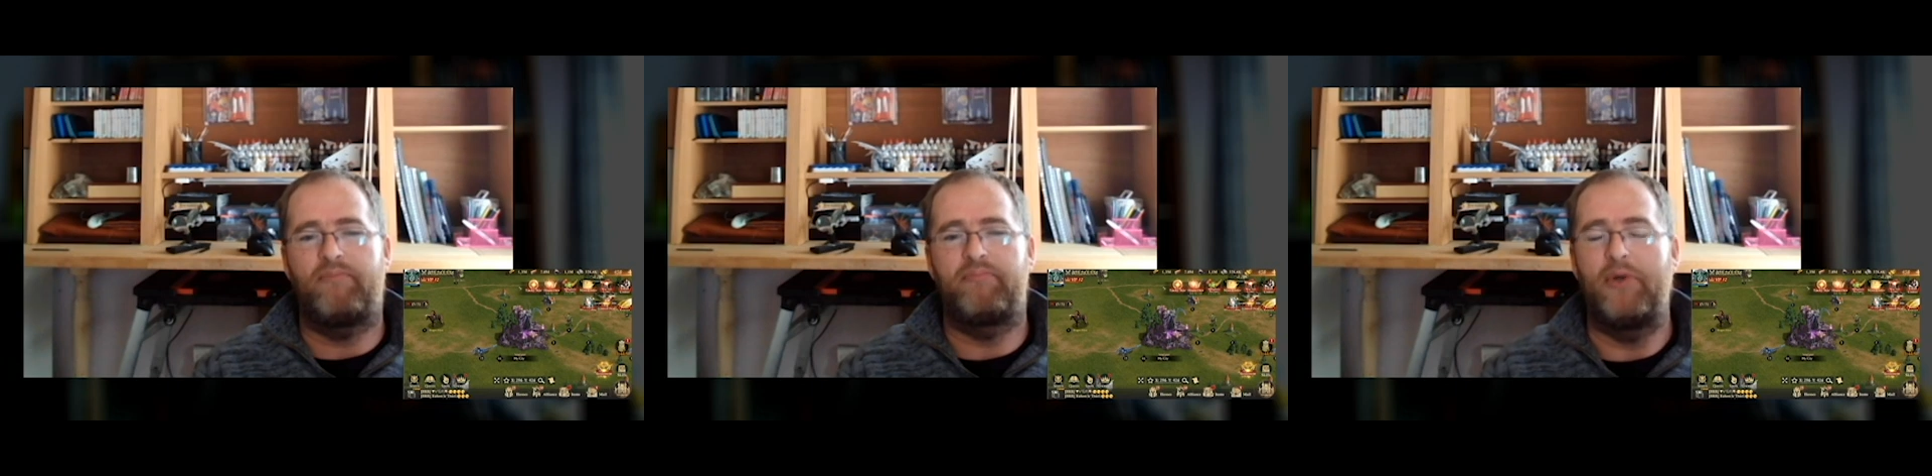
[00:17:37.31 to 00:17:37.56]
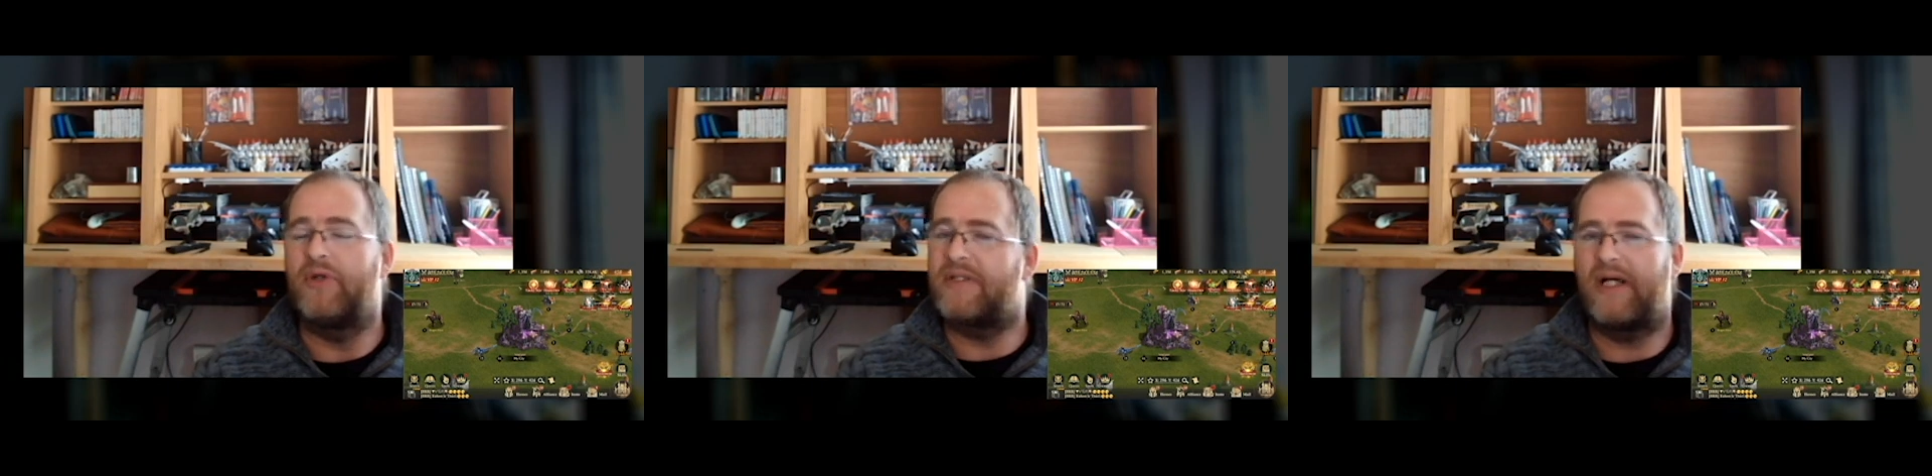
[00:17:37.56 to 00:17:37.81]

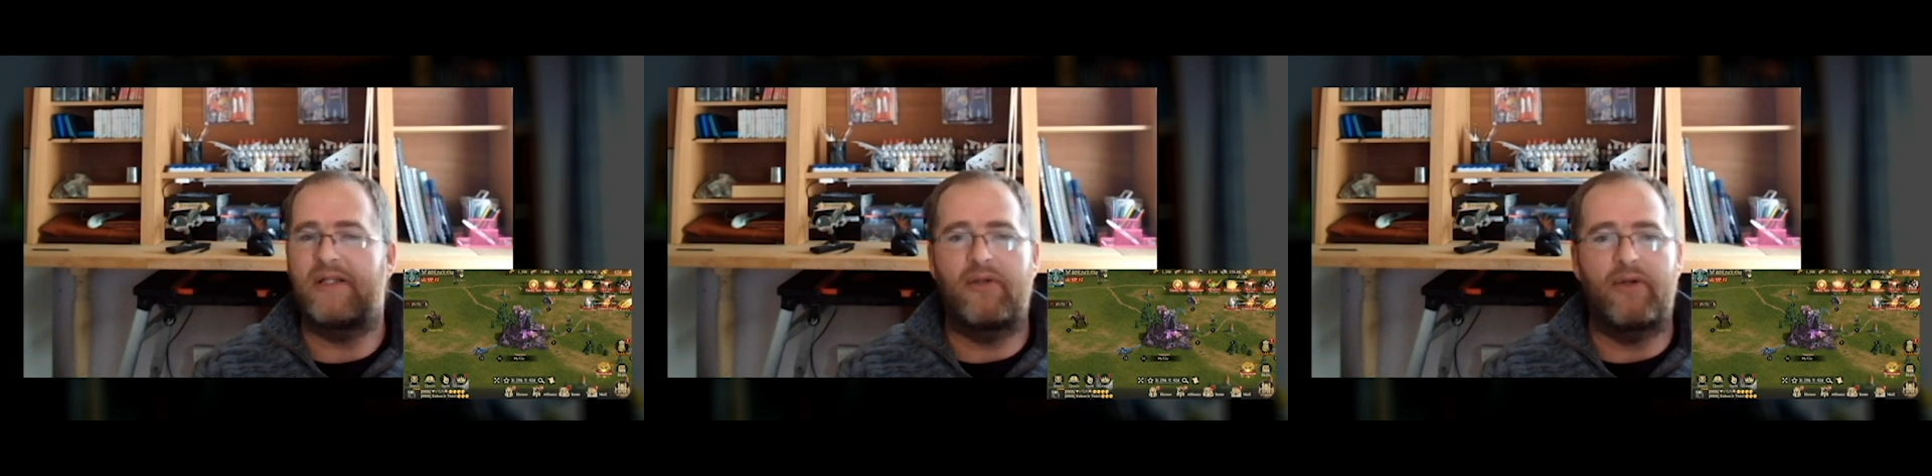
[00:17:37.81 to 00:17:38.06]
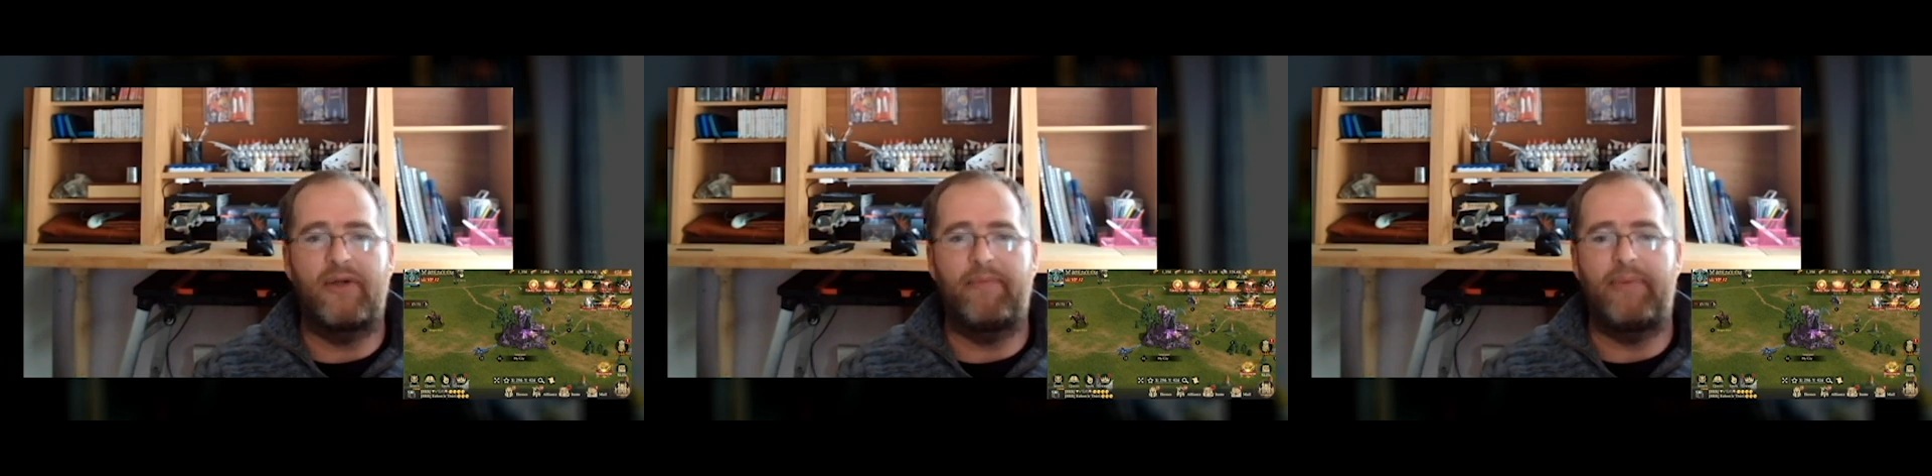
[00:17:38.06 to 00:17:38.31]
burnt out a
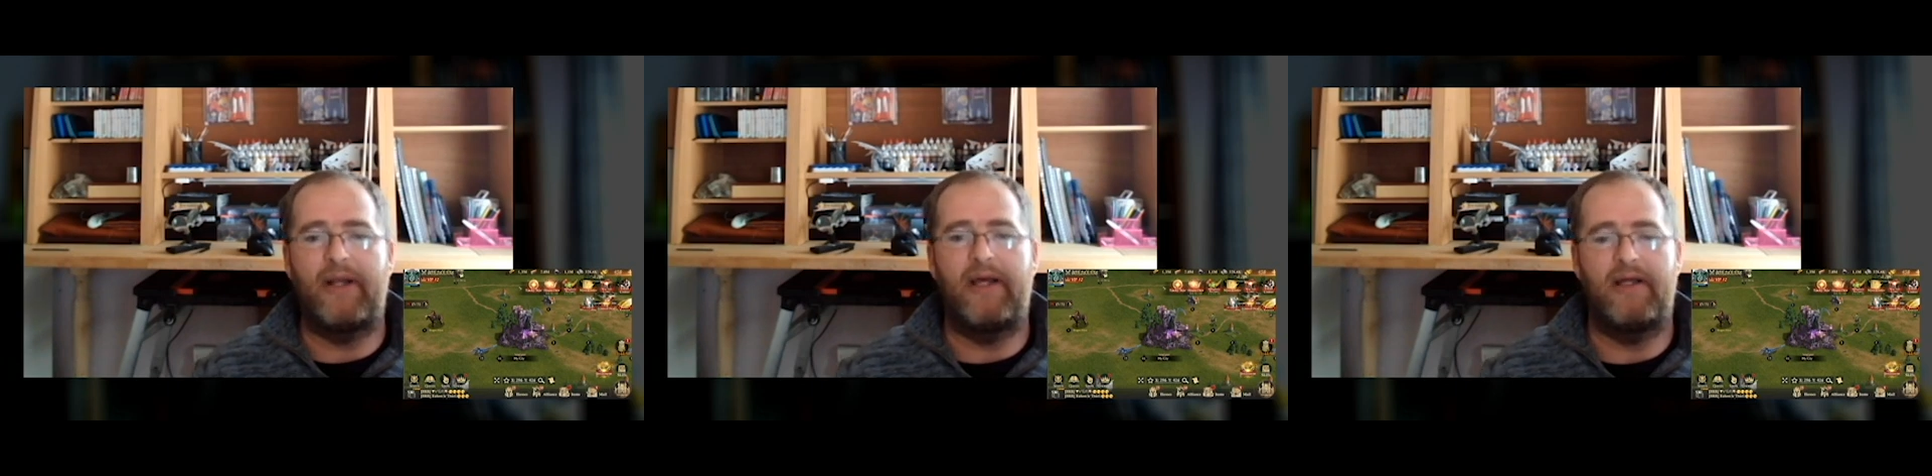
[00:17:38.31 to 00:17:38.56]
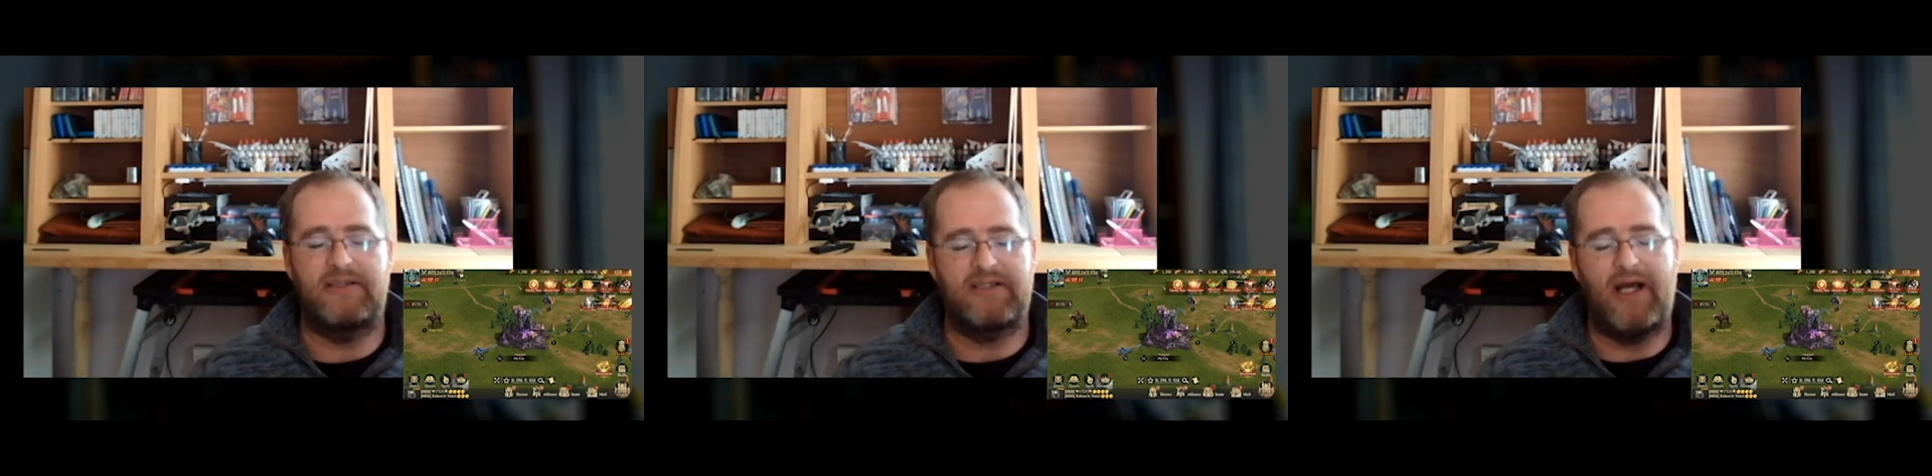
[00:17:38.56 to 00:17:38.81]
lot of
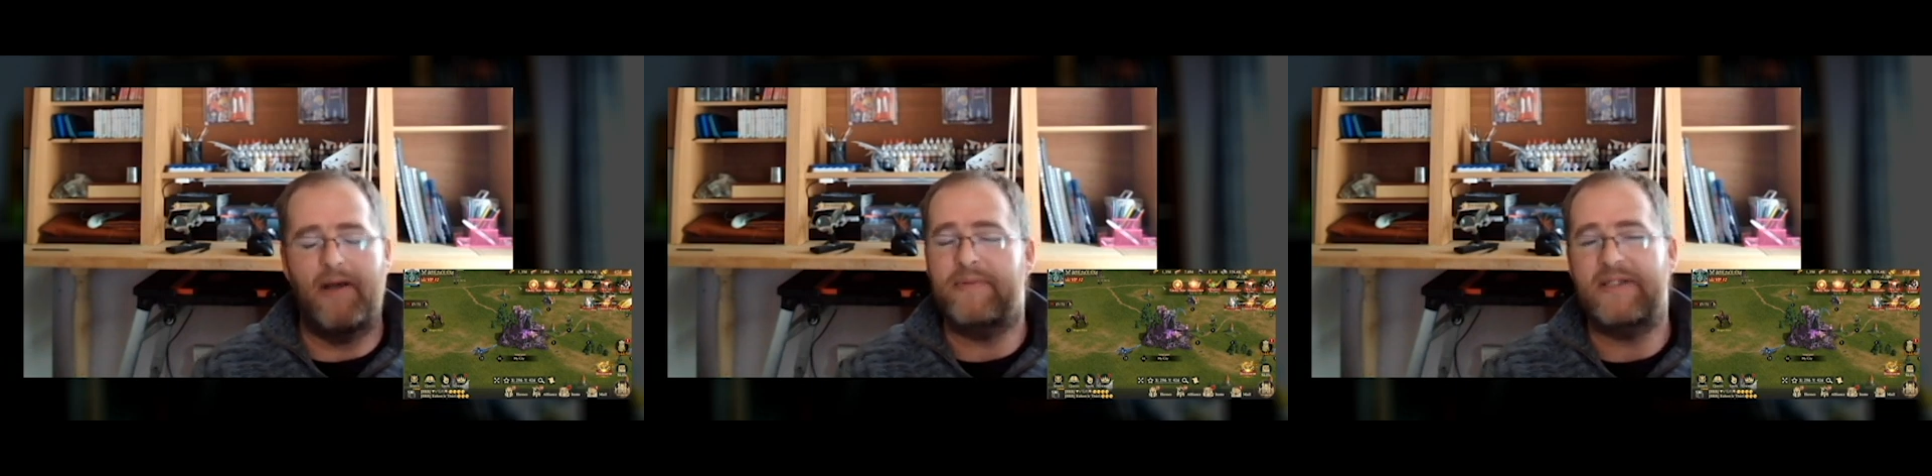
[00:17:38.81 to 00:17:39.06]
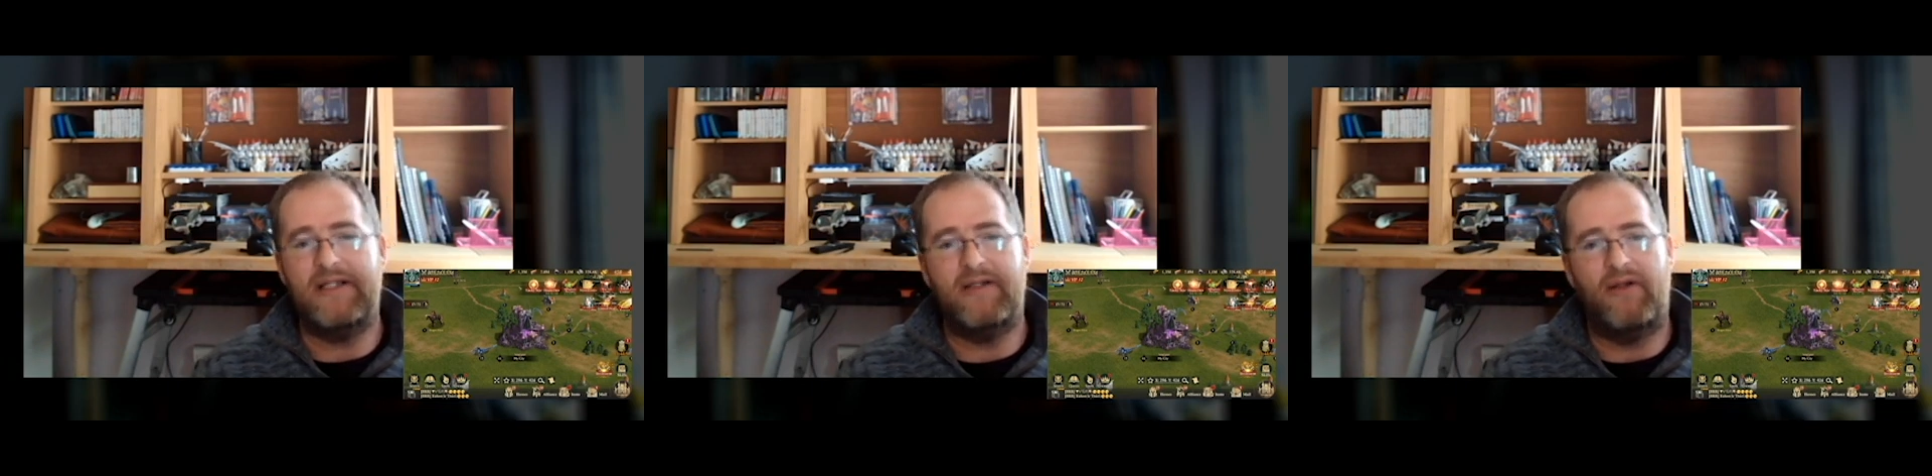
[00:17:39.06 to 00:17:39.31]
players,
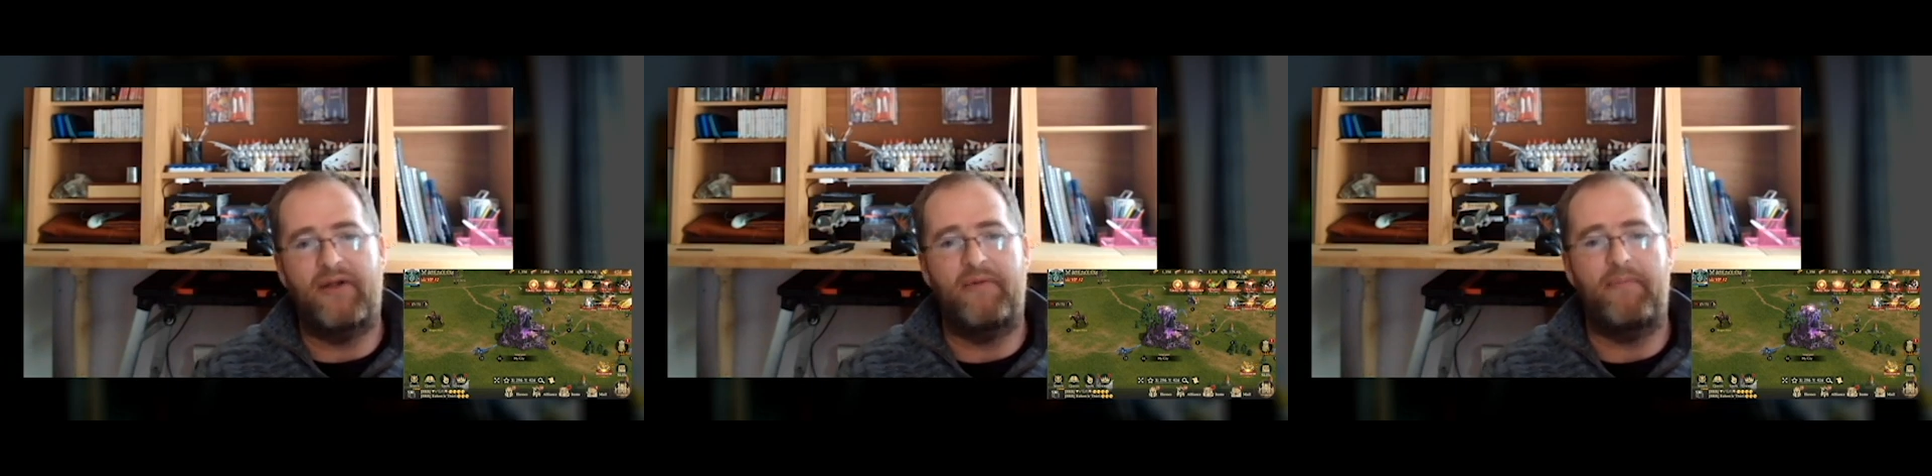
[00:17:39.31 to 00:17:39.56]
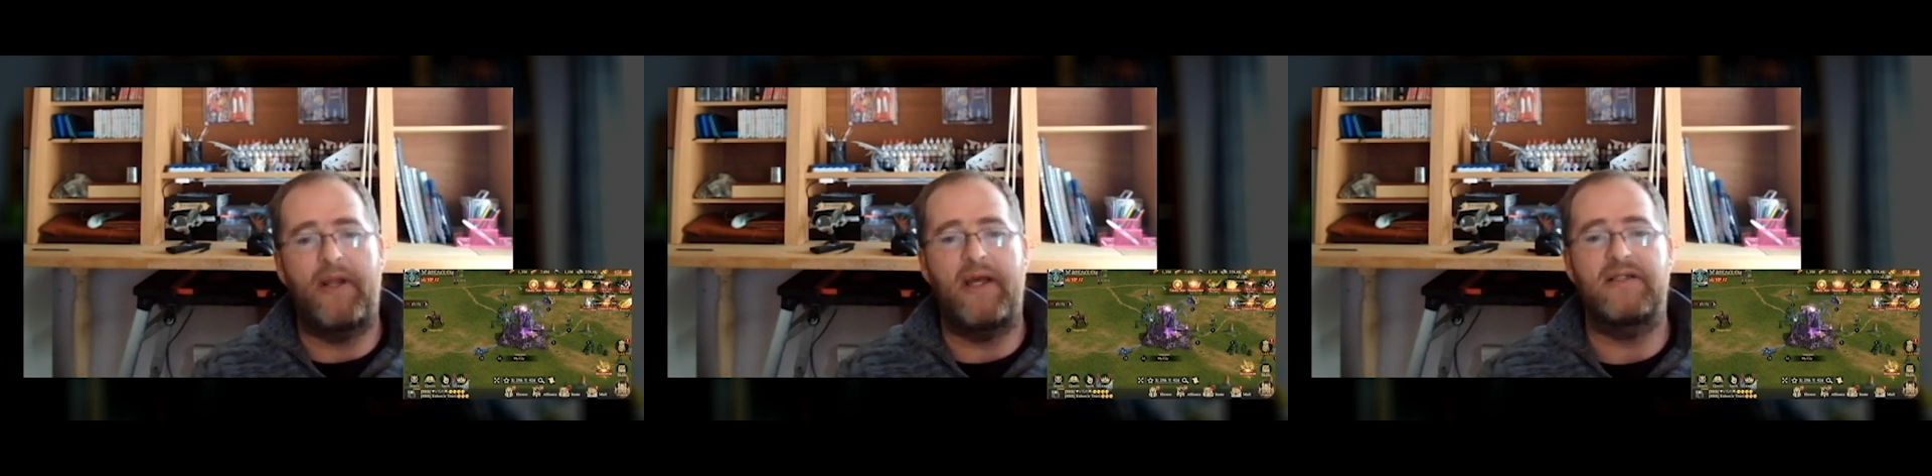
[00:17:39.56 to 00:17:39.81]
upset a lot
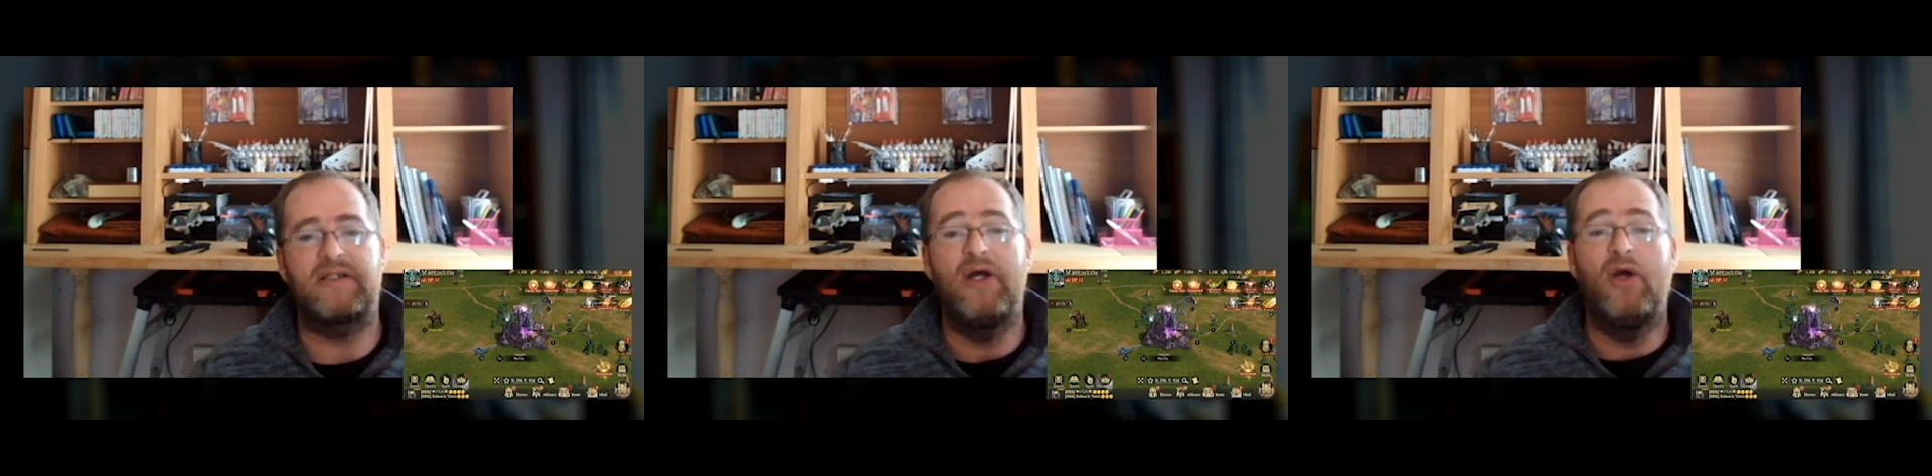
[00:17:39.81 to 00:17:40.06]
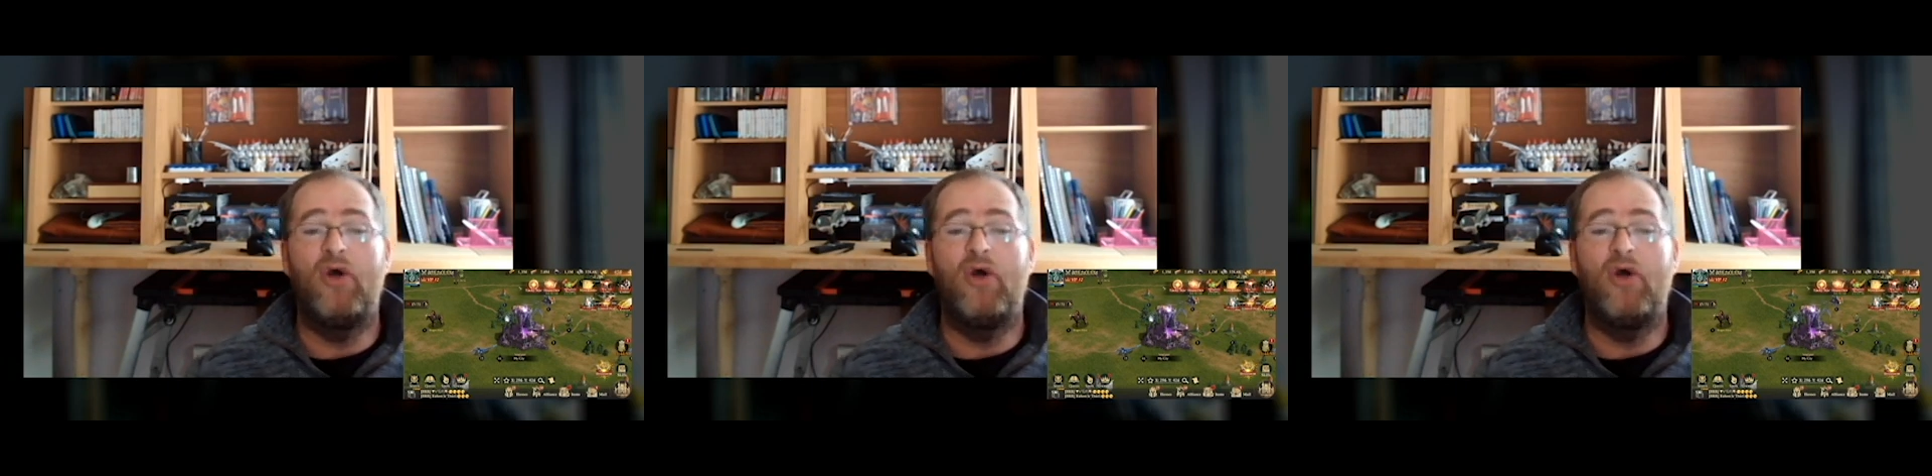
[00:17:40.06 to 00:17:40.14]
of players,